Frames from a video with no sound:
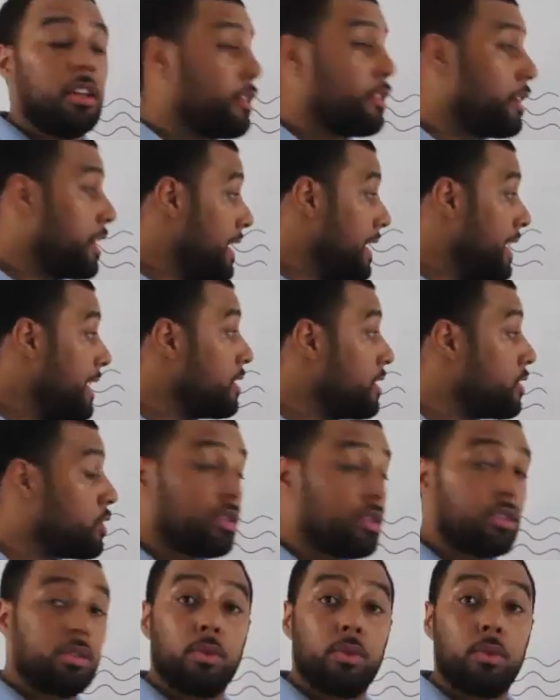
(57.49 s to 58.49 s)
that
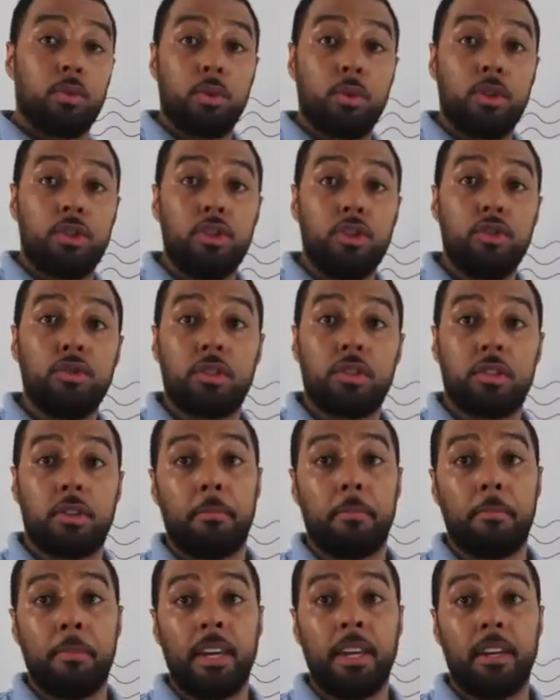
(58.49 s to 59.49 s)
each was used to
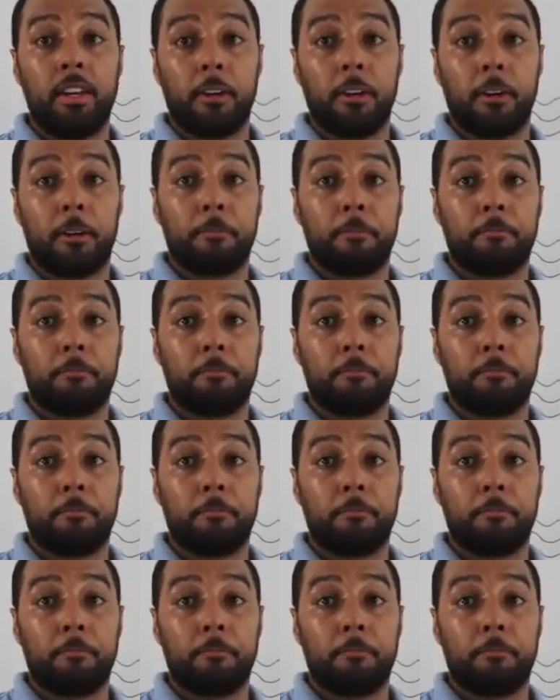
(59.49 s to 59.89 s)
make.